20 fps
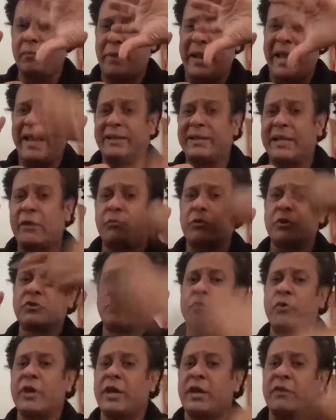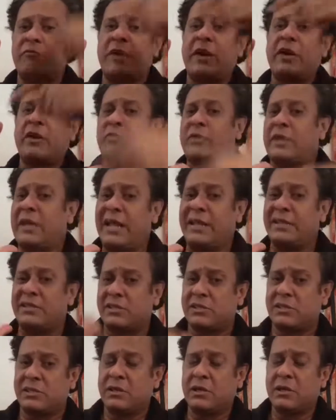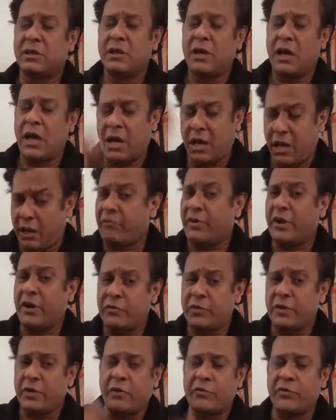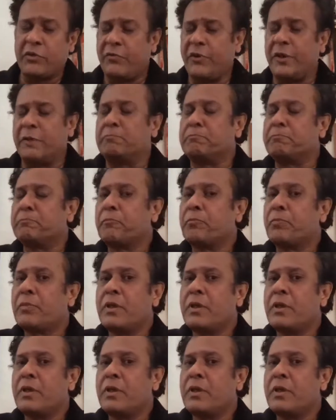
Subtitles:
blade that was going in front of the lens, in front of the film.